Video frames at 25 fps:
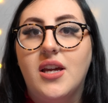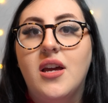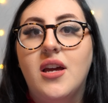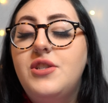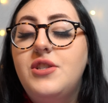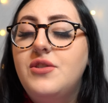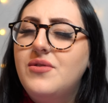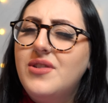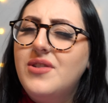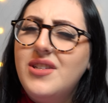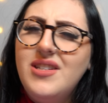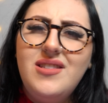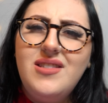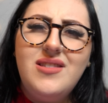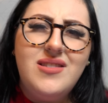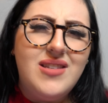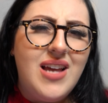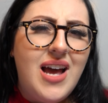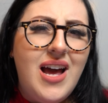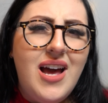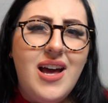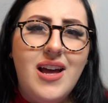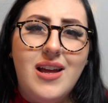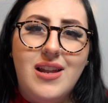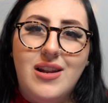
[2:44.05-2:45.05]
Which is really
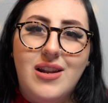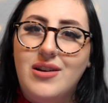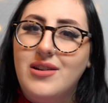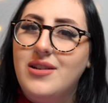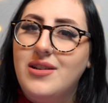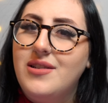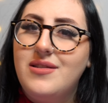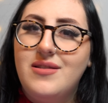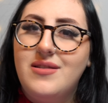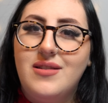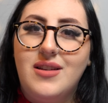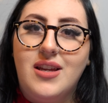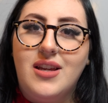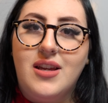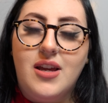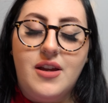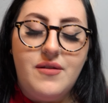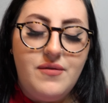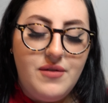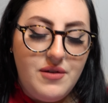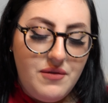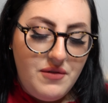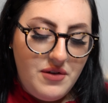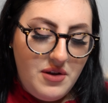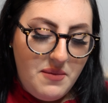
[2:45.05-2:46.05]
sad, honestly. I
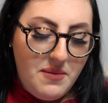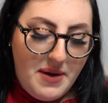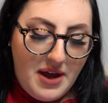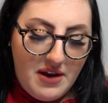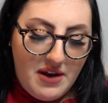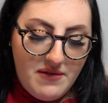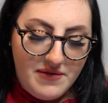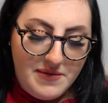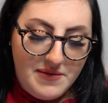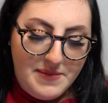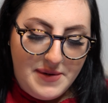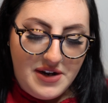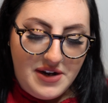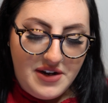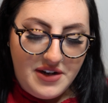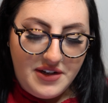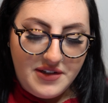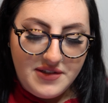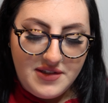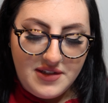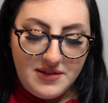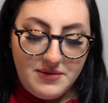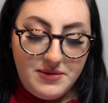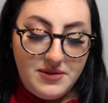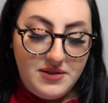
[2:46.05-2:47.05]
feel really bad for Mary
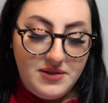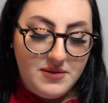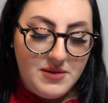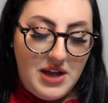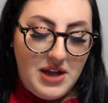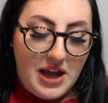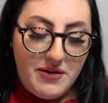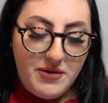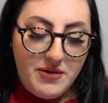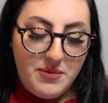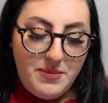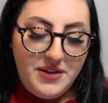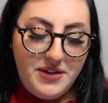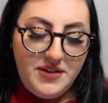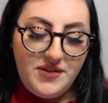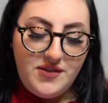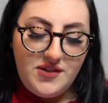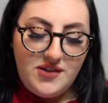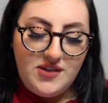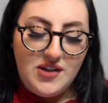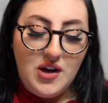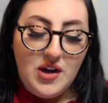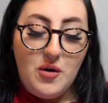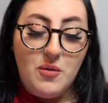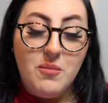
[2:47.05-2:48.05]
because I would, I would be
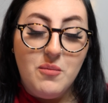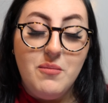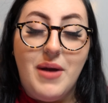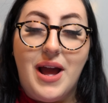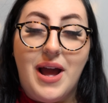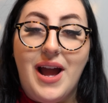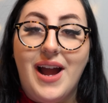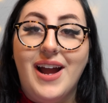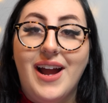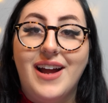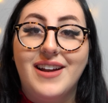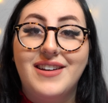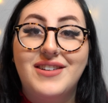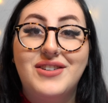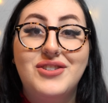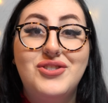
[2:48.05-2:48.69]
so mad.